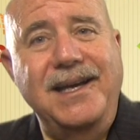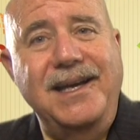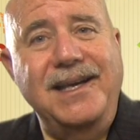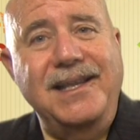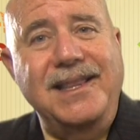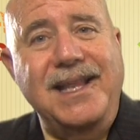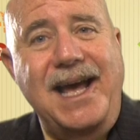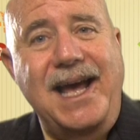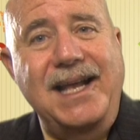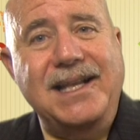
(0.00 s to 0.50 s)

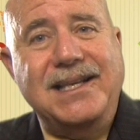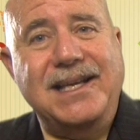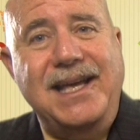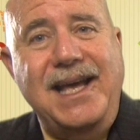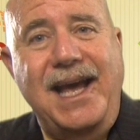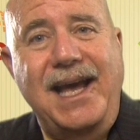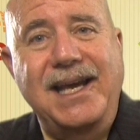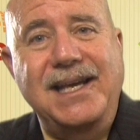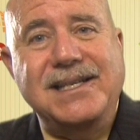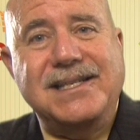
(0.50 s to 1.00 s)
In that
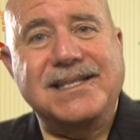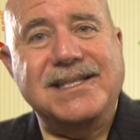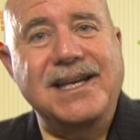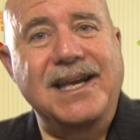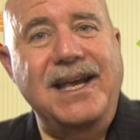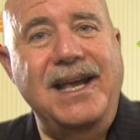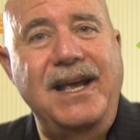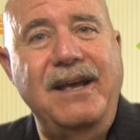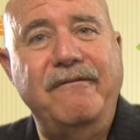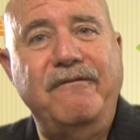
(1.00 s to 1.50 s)

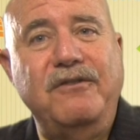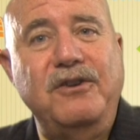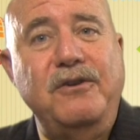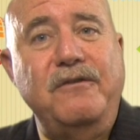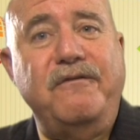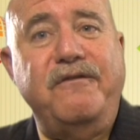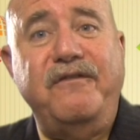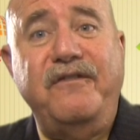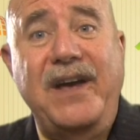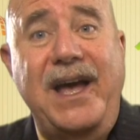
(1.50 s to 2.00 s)
case, if
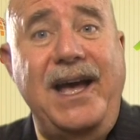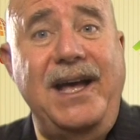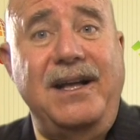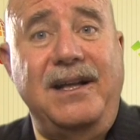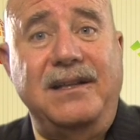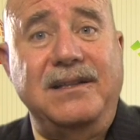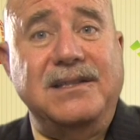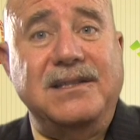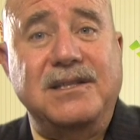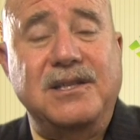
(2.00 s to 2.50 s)
you
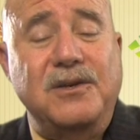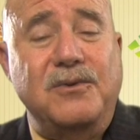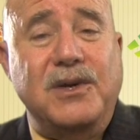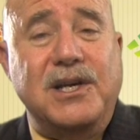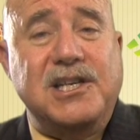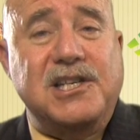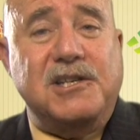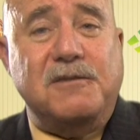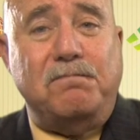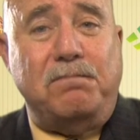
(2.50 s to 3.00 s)
fail to
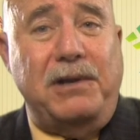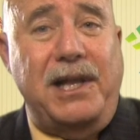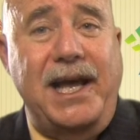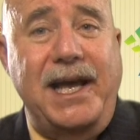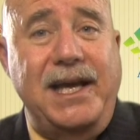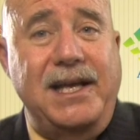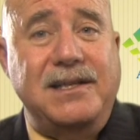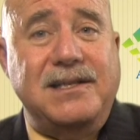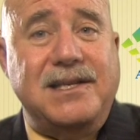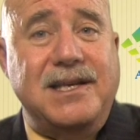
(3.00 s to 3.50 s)

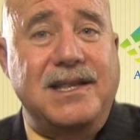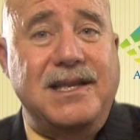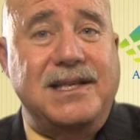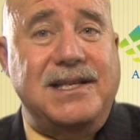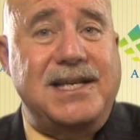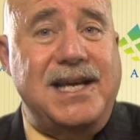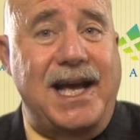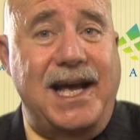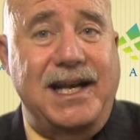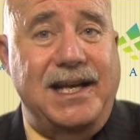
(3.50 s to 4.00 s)
explain to the
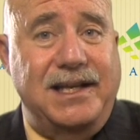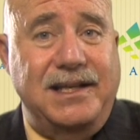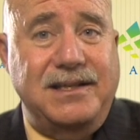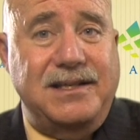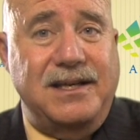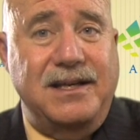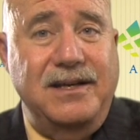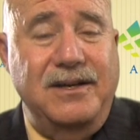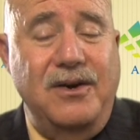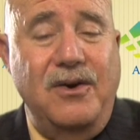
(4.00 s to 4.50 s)

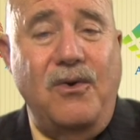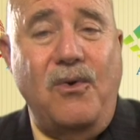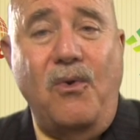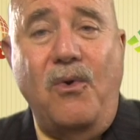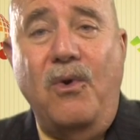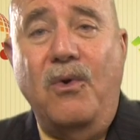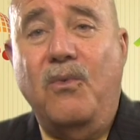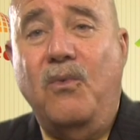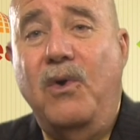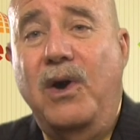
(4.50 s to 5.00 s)
tenant
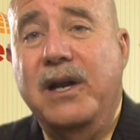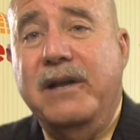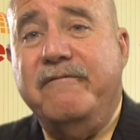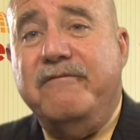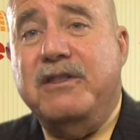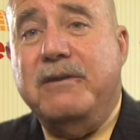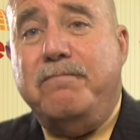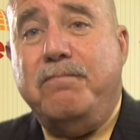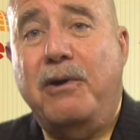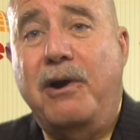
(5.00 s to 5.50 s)
or one
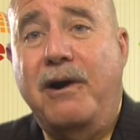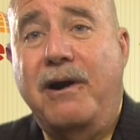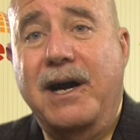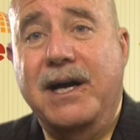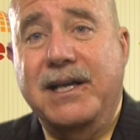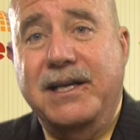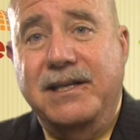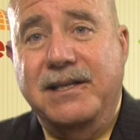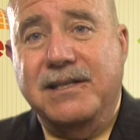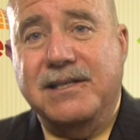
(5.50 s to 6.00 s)
of the
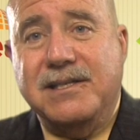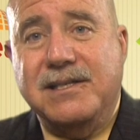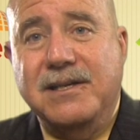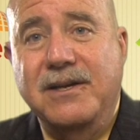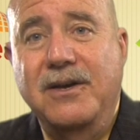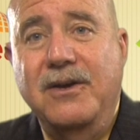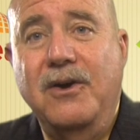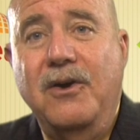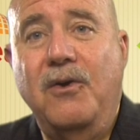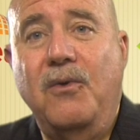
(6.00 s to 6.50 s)
parties
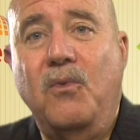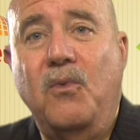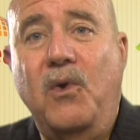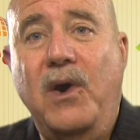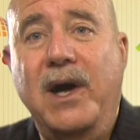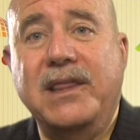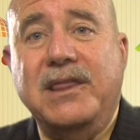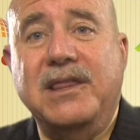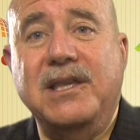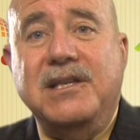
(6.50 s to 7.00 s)

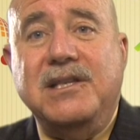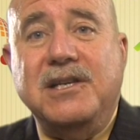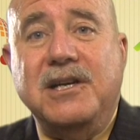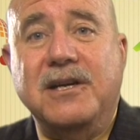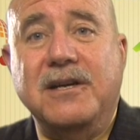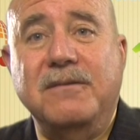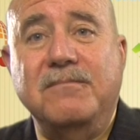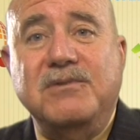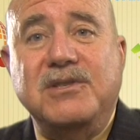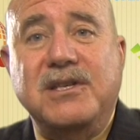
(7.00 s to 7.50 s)
what the
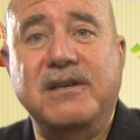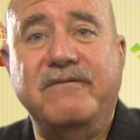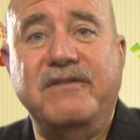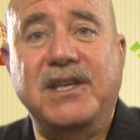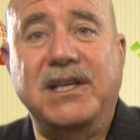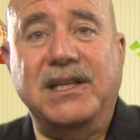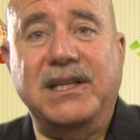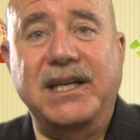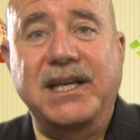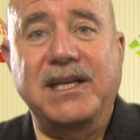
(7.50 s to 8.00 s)
terms of
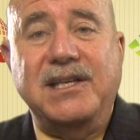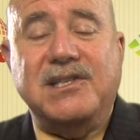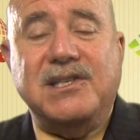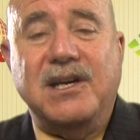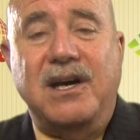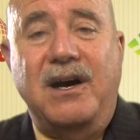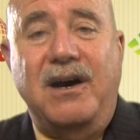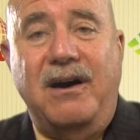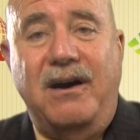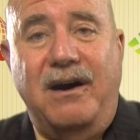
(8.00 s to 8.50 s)
the lease
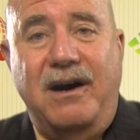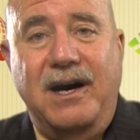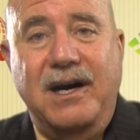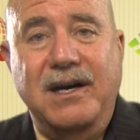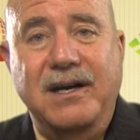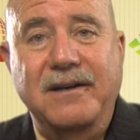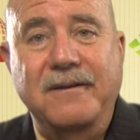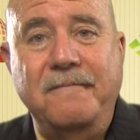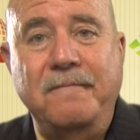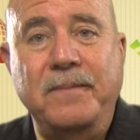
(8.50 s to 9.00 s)

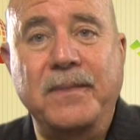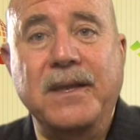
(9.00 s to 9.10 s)
are,